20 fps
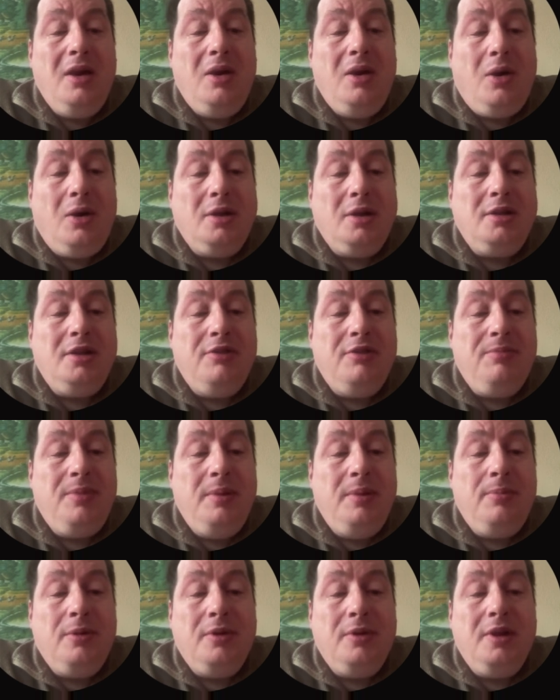Auditive
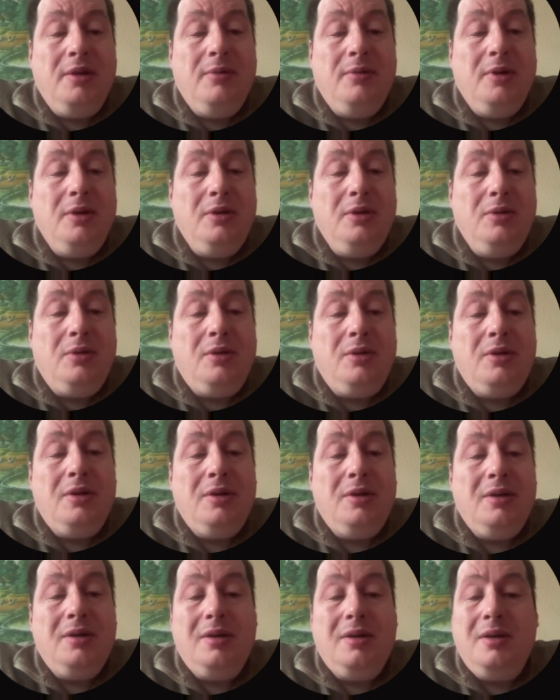people, they will look
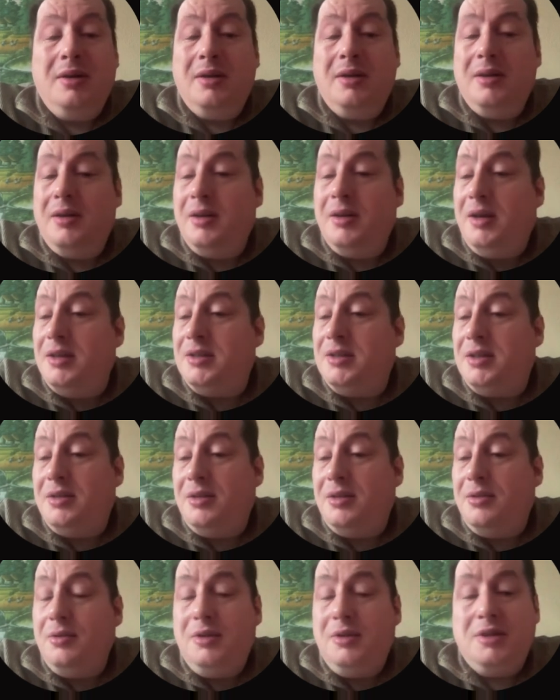as
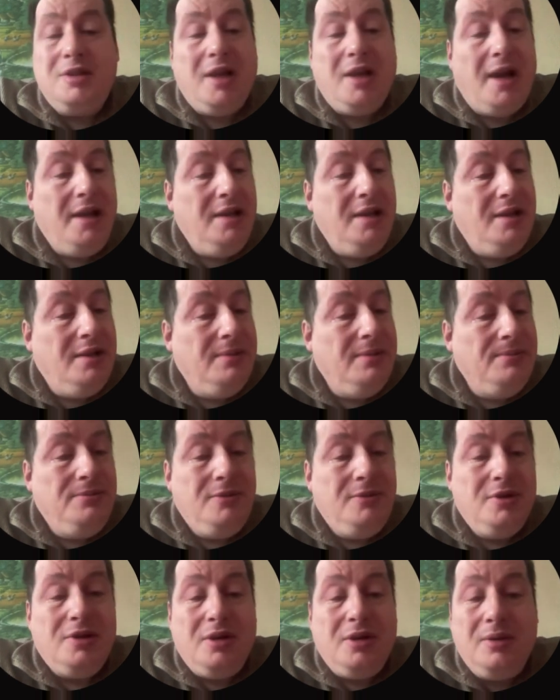to the side,
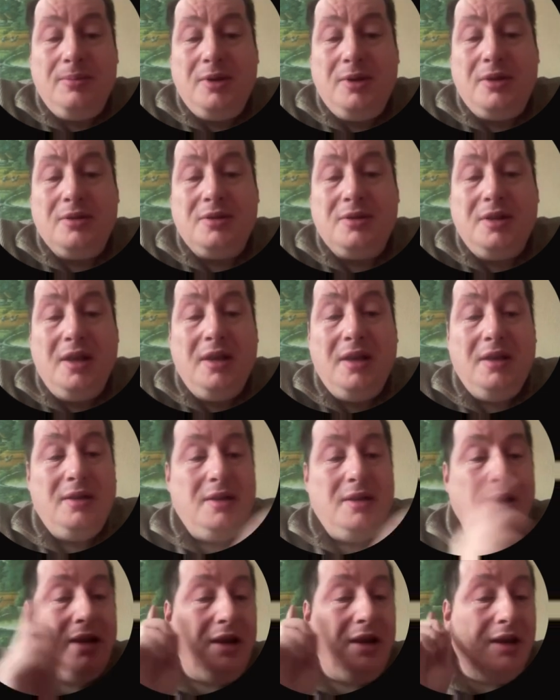so because
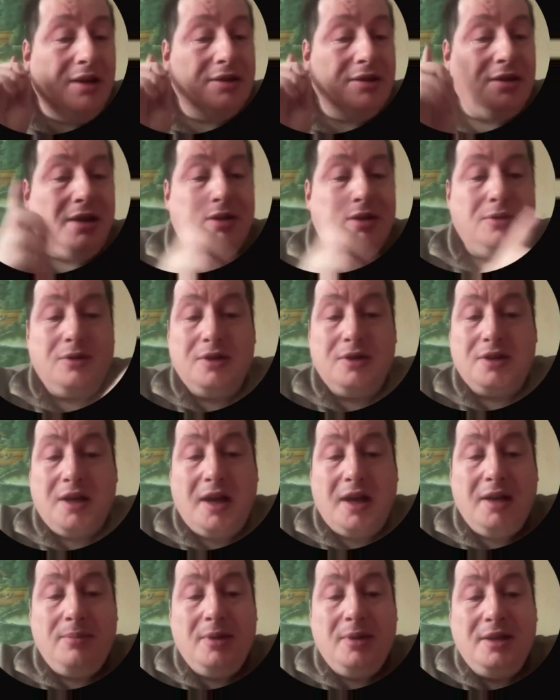their ears are to the
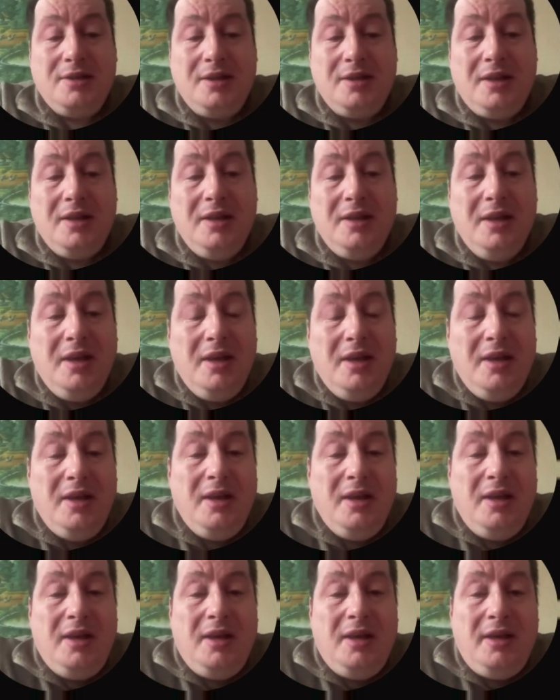side, basically.
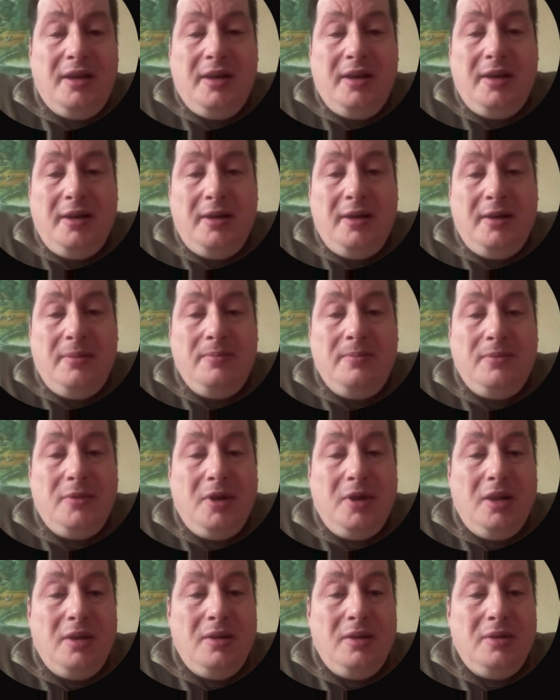
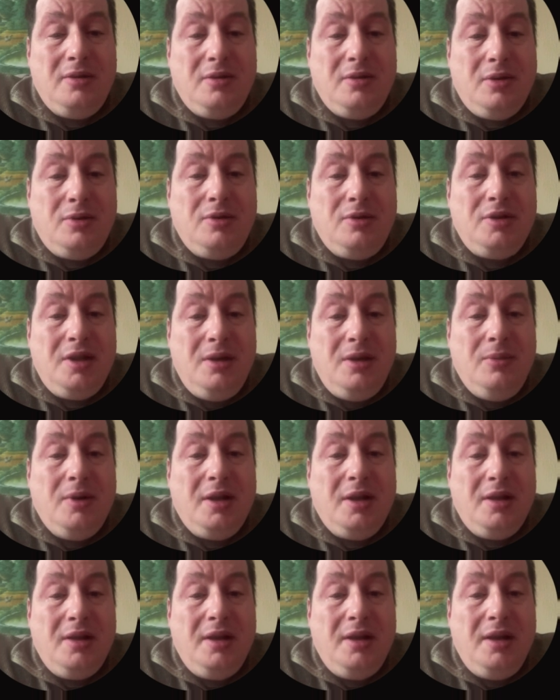Um, so to see
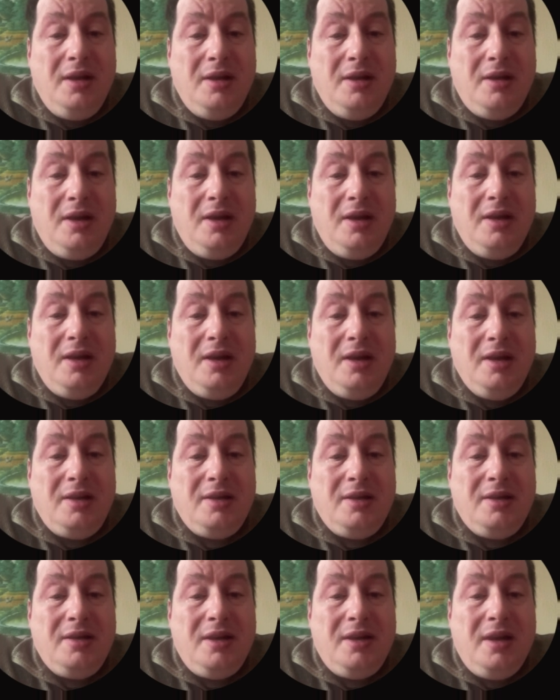whether they are hearing it.
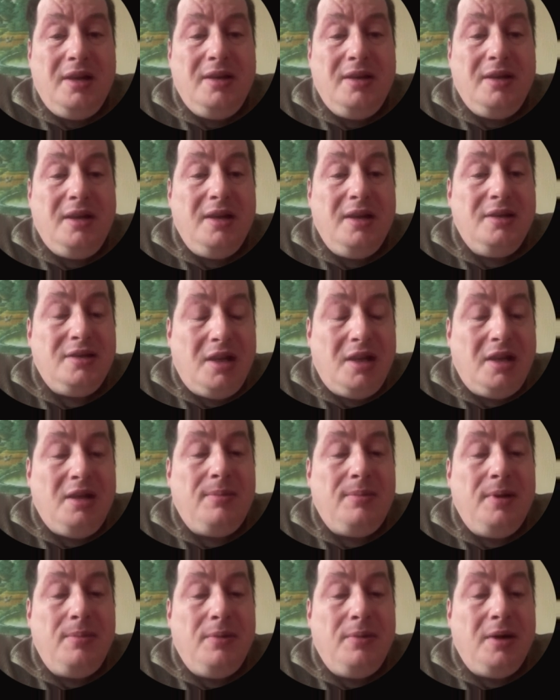And kinesthetic
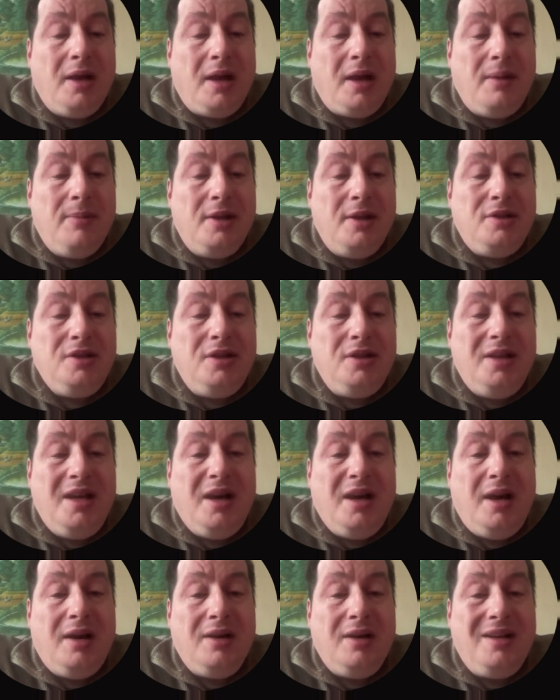people, like I mentioned, they
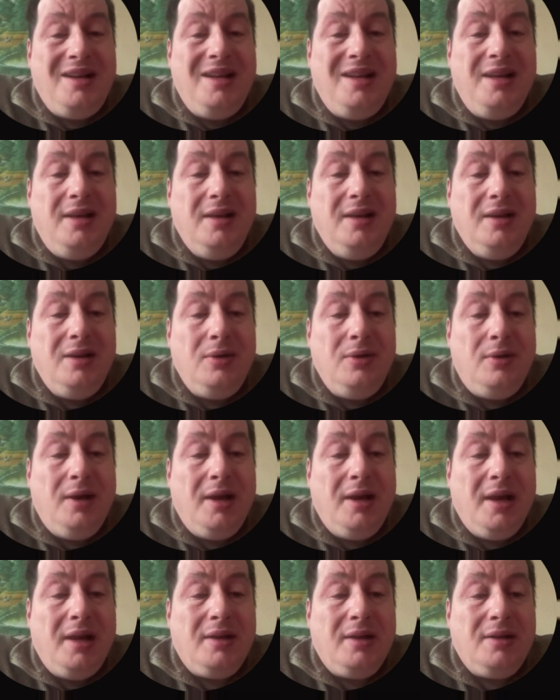are really
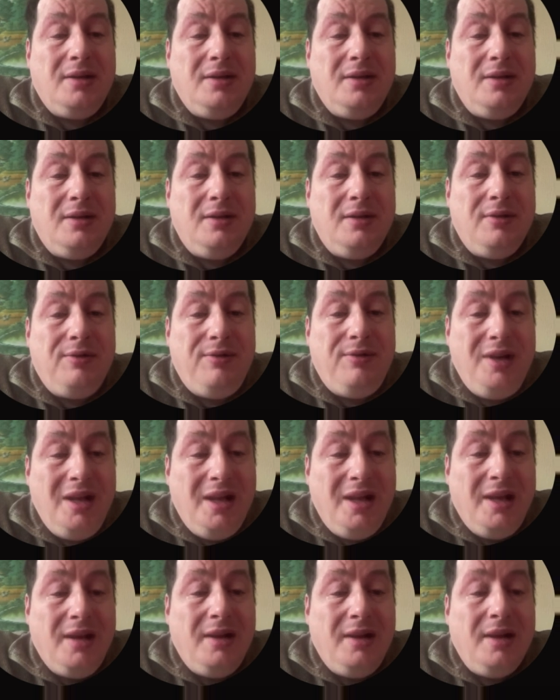looking at
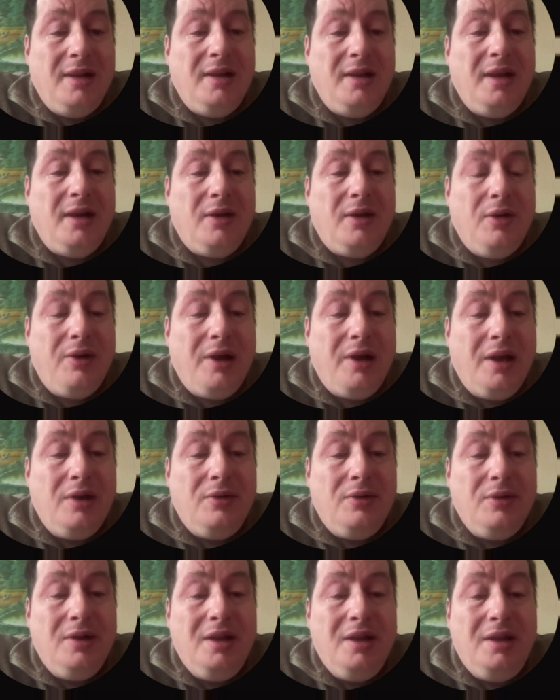feeling, and they are going
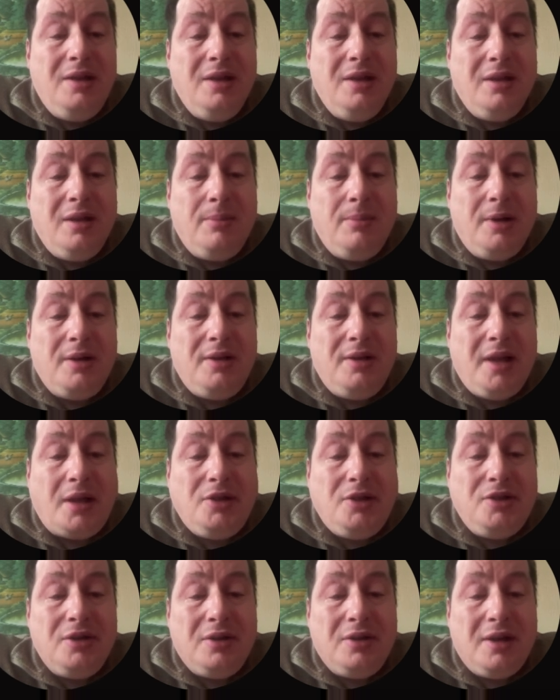into detail about
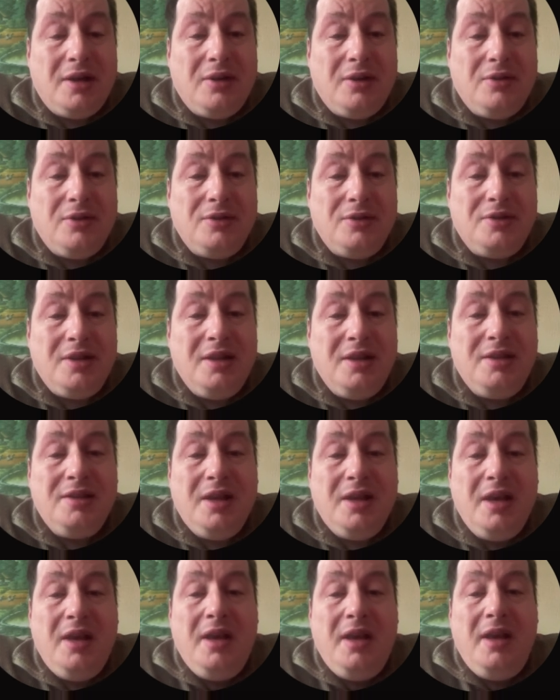texture and all those things.
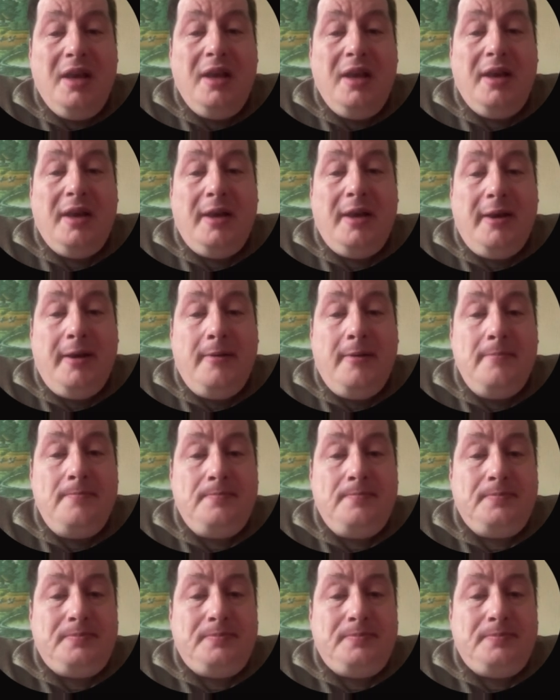Um,